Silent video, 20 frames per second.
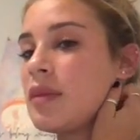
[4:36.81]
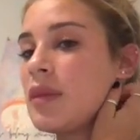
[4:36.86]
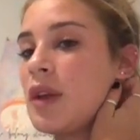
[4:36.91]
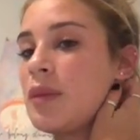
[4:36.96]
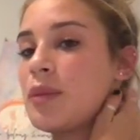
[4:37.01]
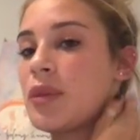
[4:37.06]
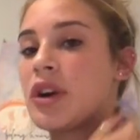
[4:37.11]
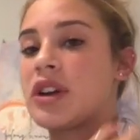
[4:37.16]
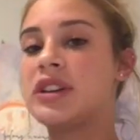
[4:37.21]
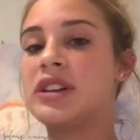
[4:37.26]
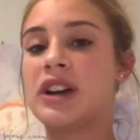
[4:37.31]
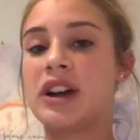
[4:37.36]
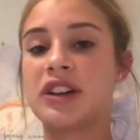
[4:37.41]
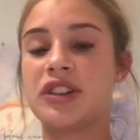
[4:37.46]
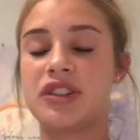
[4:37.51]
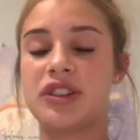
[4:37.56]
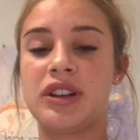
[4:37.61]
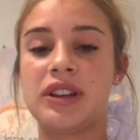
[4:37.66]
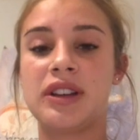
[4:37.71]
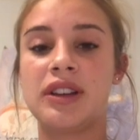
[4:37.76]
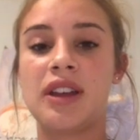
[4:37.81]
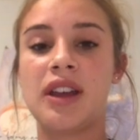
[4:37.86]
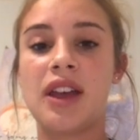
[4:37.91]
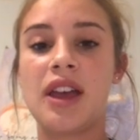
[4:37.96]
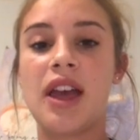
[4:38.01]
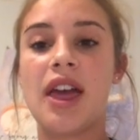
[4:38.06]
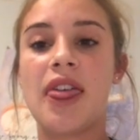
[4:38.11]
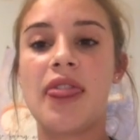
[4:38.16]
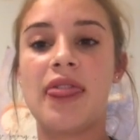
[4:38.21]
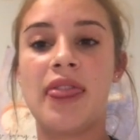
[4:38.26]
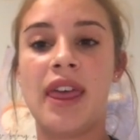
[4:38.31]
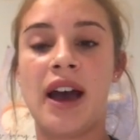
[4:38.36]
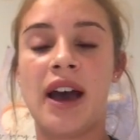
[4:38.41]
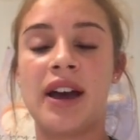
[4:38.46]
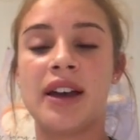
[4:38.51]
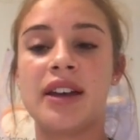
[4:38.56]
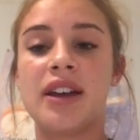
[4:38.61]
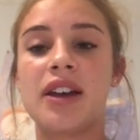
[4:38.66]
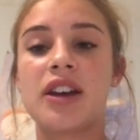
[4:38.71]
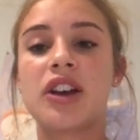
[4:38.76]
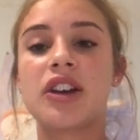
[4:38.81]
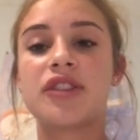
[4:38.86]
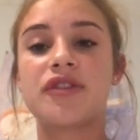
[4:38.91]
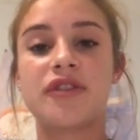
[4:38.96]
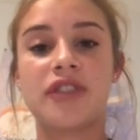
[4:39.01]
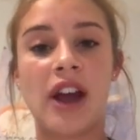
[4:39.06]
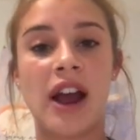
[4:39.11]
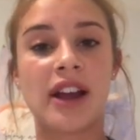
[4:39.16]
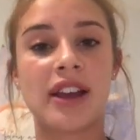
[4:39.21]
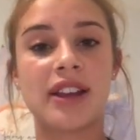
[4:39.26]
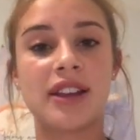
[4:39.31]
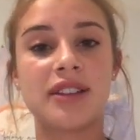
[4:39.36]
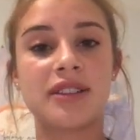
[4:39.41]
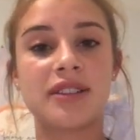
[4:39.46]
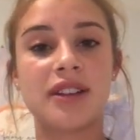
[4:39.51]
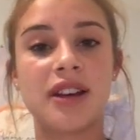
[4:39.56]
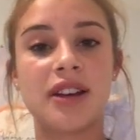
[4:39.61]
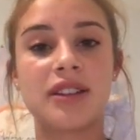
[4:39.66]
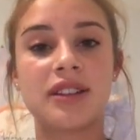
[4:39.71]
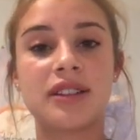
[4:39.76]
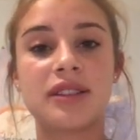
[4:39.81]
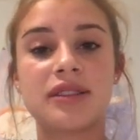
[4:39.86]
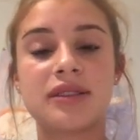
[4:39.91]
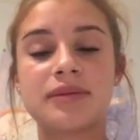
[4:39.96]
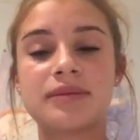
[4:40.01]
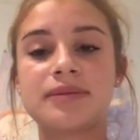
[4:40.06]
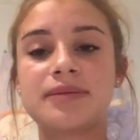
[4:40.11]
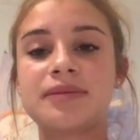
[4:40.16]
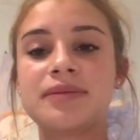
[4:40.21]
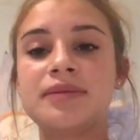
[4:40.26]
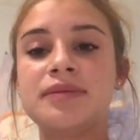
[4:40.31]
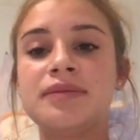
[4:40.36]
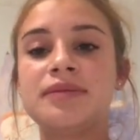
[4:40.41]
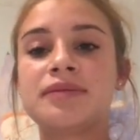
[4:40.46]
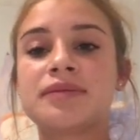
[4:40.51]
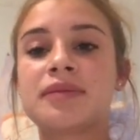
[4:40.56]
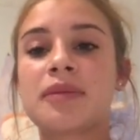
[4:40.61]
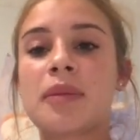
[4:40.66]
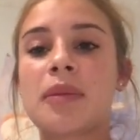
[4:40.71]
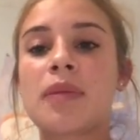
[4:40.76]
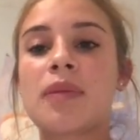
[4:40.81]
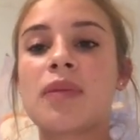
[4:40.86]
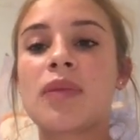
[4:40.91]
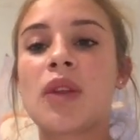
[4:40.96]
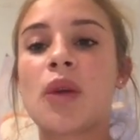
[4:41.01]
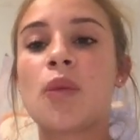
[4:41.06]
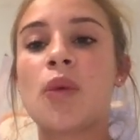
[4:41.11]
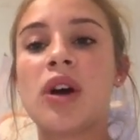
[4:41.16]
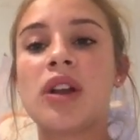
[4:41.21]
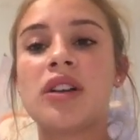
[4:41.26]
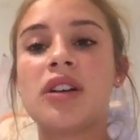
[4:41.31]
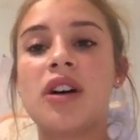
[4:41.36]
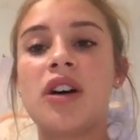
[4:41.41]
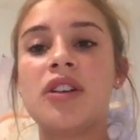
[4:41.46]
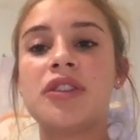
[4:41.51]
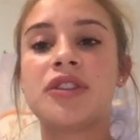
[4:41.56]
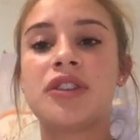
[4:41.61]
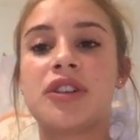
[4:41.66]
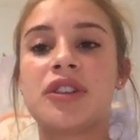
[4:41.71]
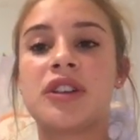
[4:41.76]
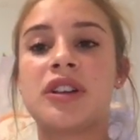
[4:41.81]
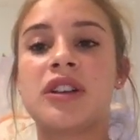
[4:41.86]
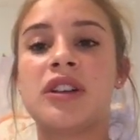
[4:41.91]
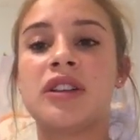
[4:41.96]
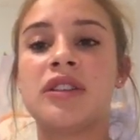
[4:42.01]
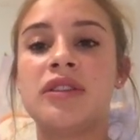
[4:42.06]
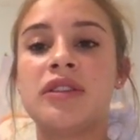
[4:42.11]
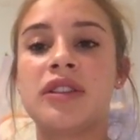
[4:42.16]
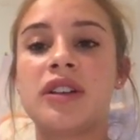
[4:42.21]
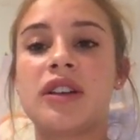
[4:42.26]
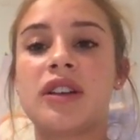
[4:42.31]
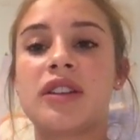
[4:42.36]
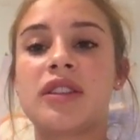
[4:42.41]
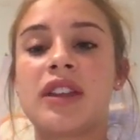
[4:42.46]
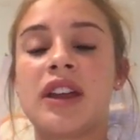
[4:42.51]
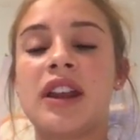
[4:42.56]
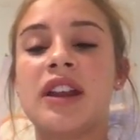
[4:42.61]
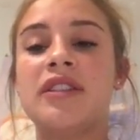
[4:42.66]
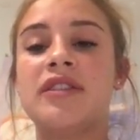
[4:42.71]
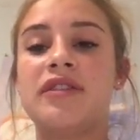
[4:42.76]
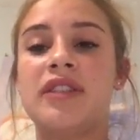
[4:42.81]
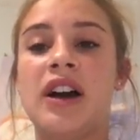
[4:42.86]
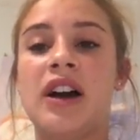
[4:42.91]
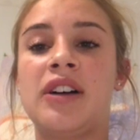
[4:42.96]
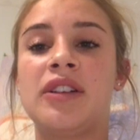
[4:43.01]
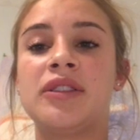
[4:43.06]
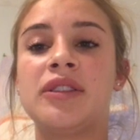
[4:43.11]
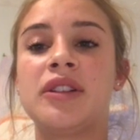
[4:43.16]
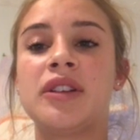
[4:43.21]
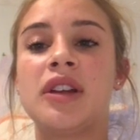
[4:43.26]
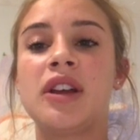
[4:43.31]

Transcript: production that fracking does. One alternative that I found